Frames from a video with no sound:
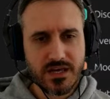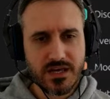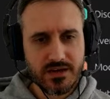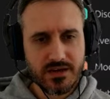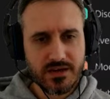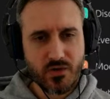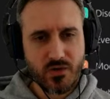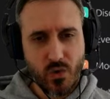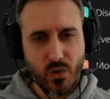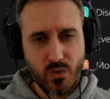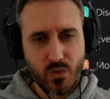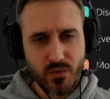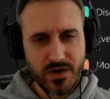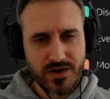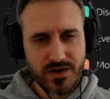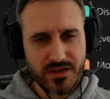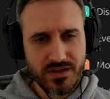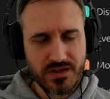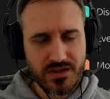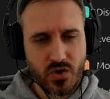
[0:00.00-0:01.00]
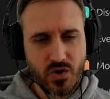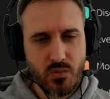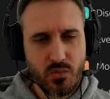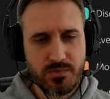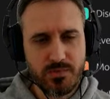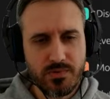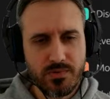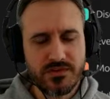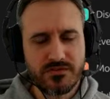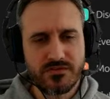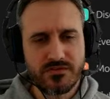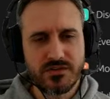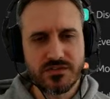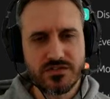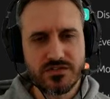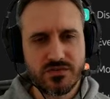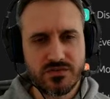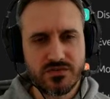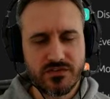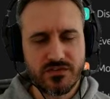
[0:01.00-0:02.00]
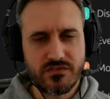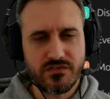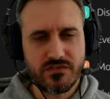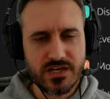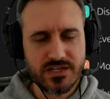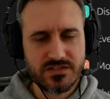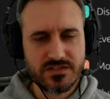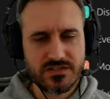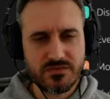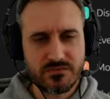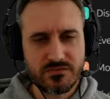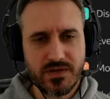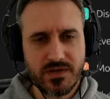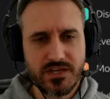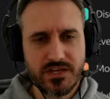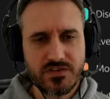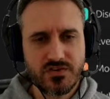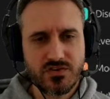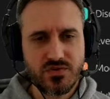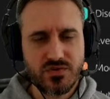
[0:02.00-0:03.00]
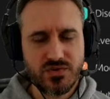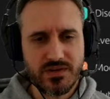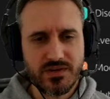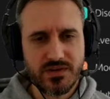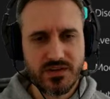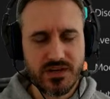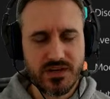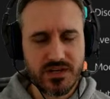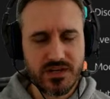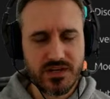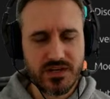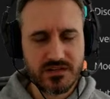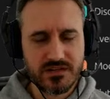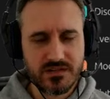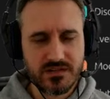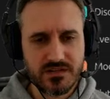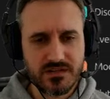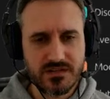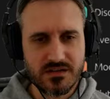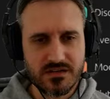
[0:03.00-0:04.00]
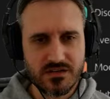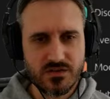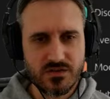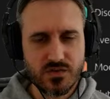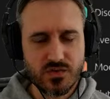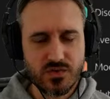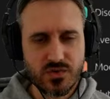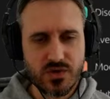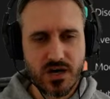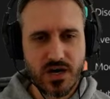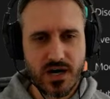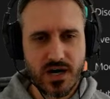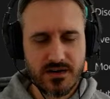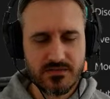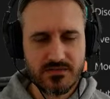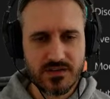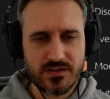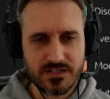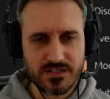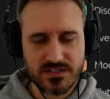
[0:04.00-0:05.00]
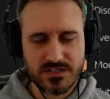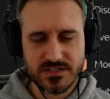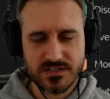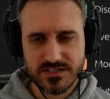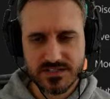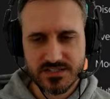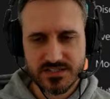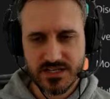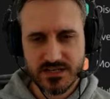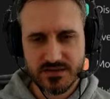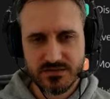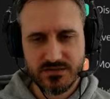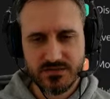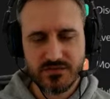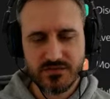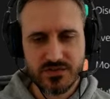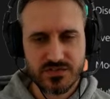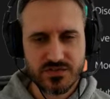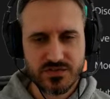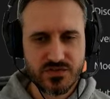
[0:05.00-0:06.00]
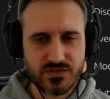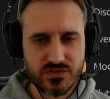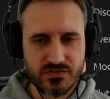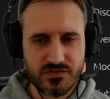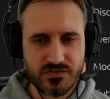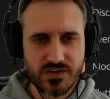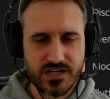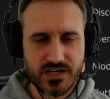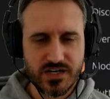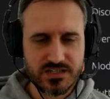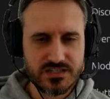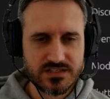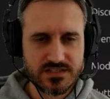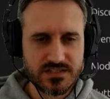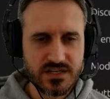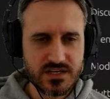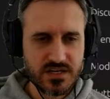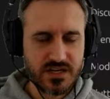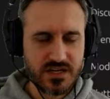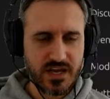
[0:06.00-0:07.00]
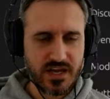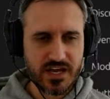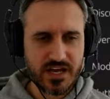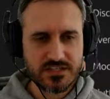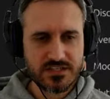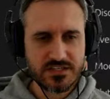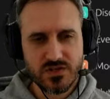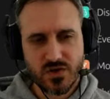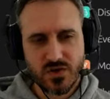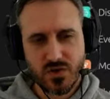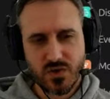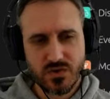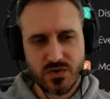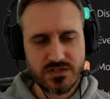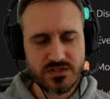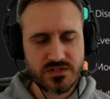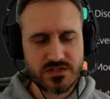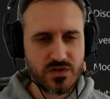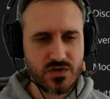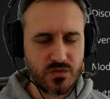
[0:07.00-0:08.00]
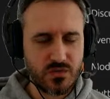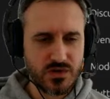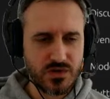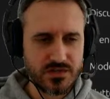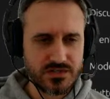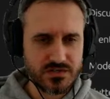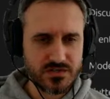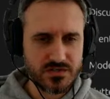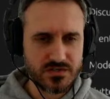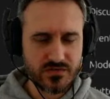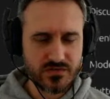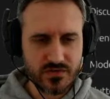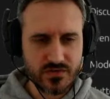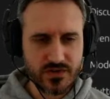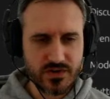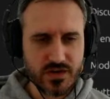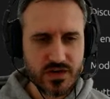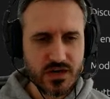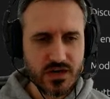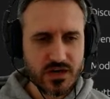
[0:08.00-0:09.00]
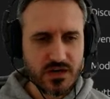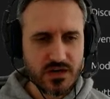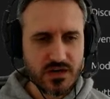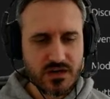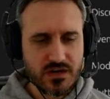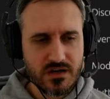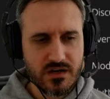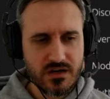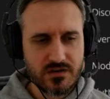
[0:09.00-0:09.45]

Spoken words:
he have already opened the virtual device, so make sure that you have actually set up the virtual device, Xcode, and so on and so forth,